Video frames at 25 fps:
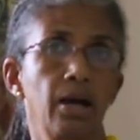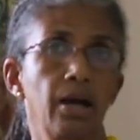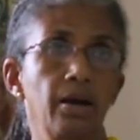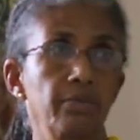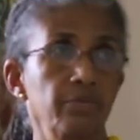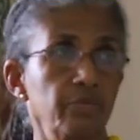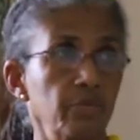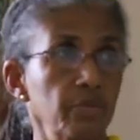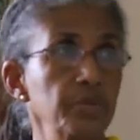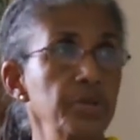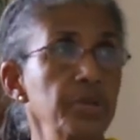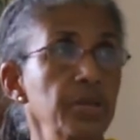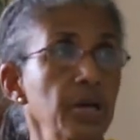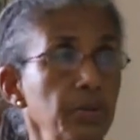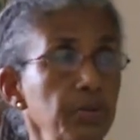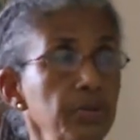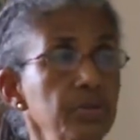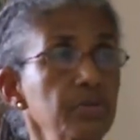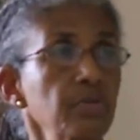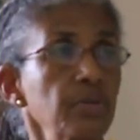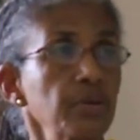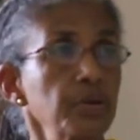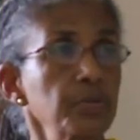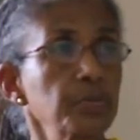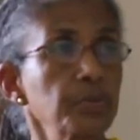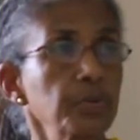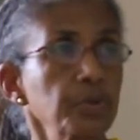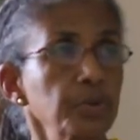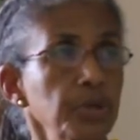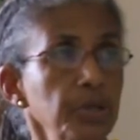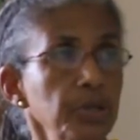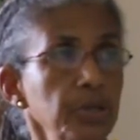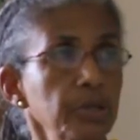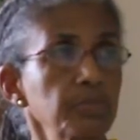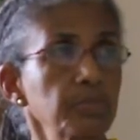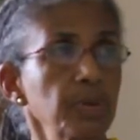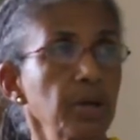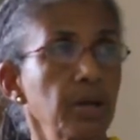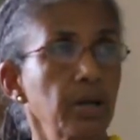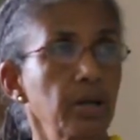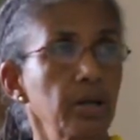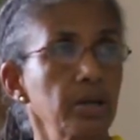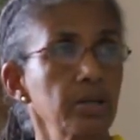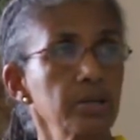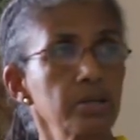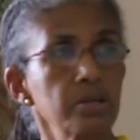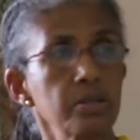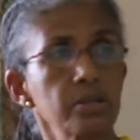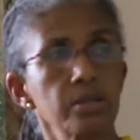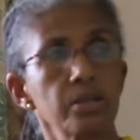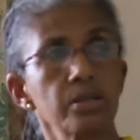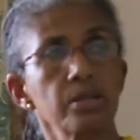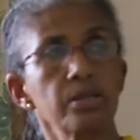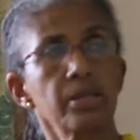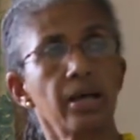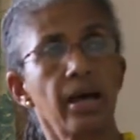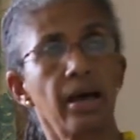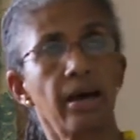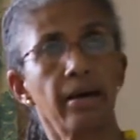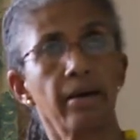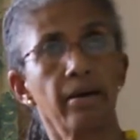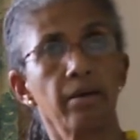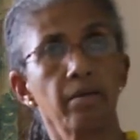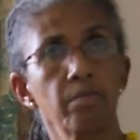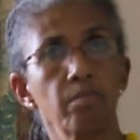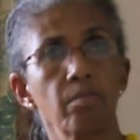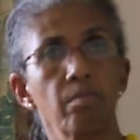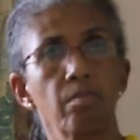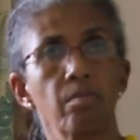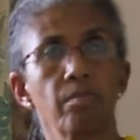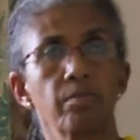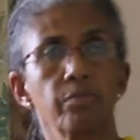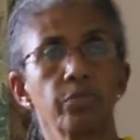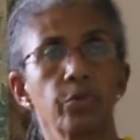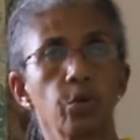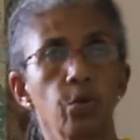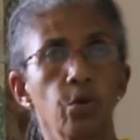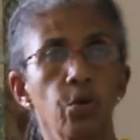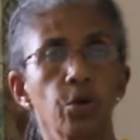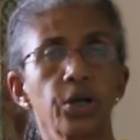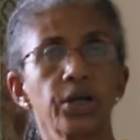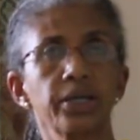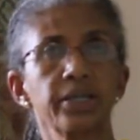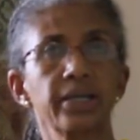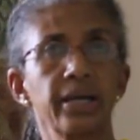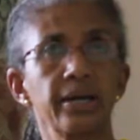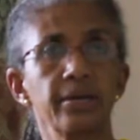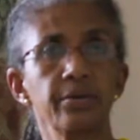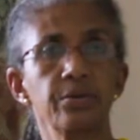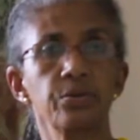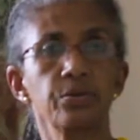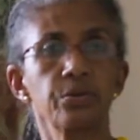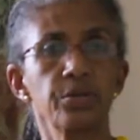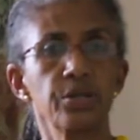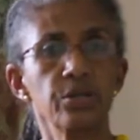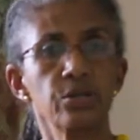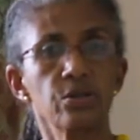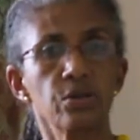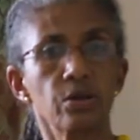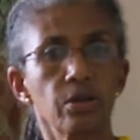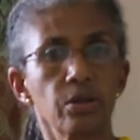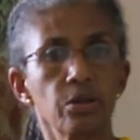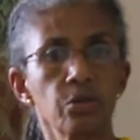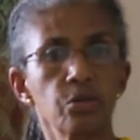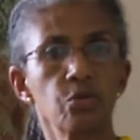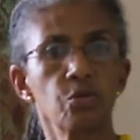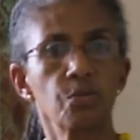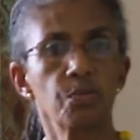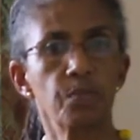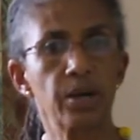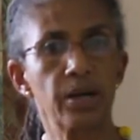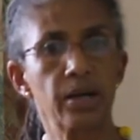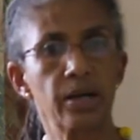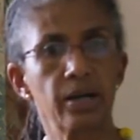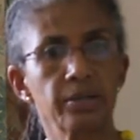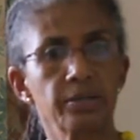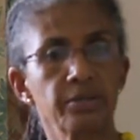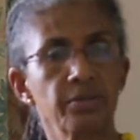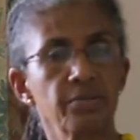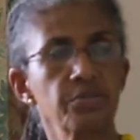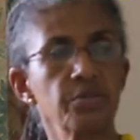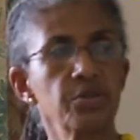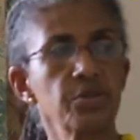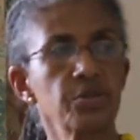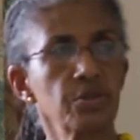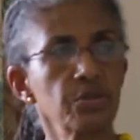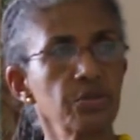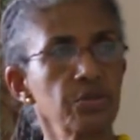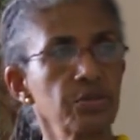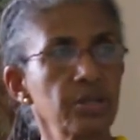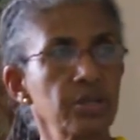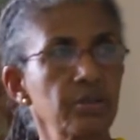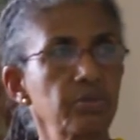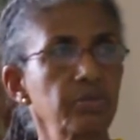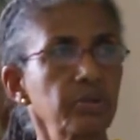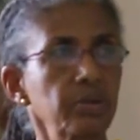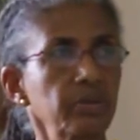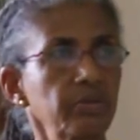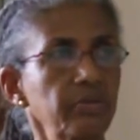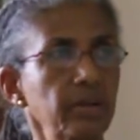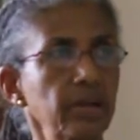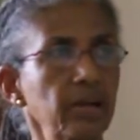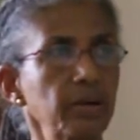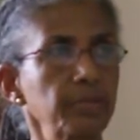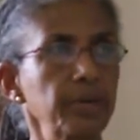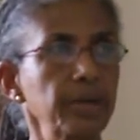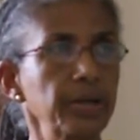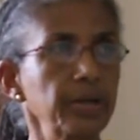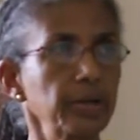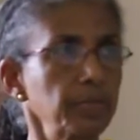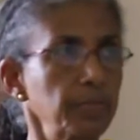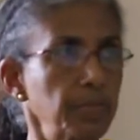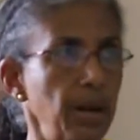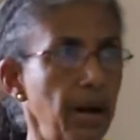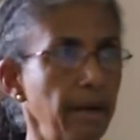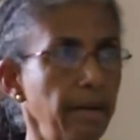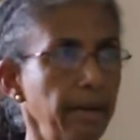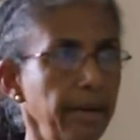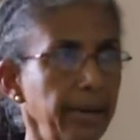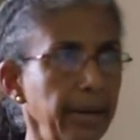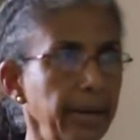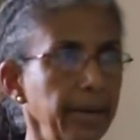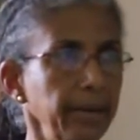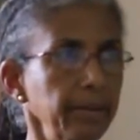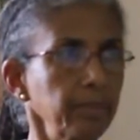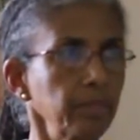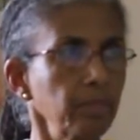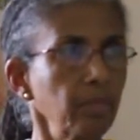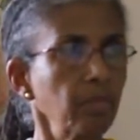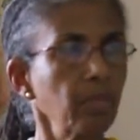And for me, that was very important because since the work that I do is also part of the sustainable development paradigm.